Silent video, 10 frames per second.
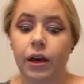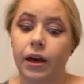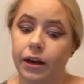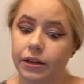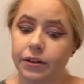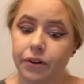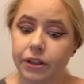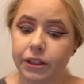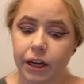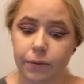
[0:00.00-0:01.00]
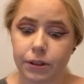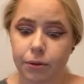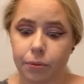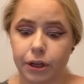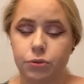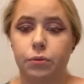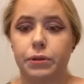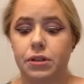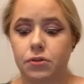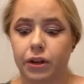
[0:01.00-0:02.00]
And he finally came to the place where
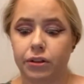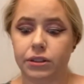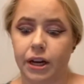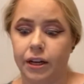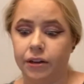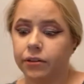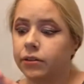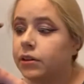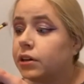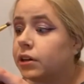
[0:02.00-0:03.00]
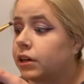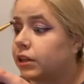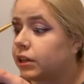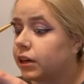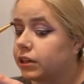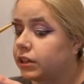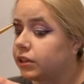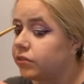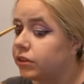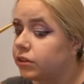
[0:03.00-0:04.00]
Mrs. Vale died. In the
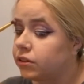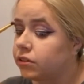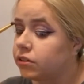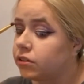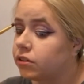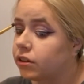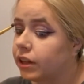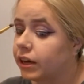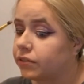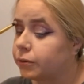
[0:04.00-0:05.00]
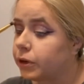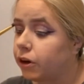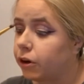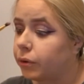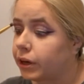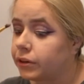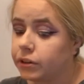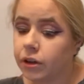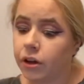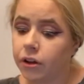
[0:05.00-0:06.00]
uneven light from the hallway,
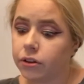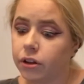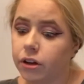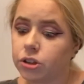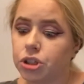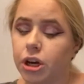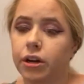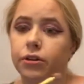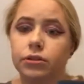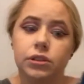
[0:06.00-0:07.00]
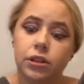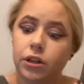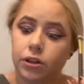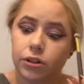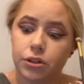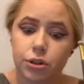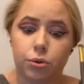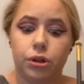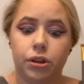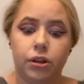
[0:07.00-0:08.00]
long shadows
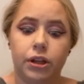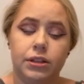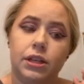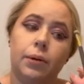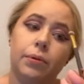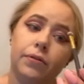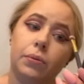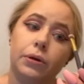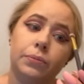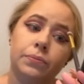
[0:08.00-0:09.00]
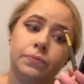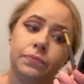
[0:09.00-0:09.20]
distorted the landscape of the room.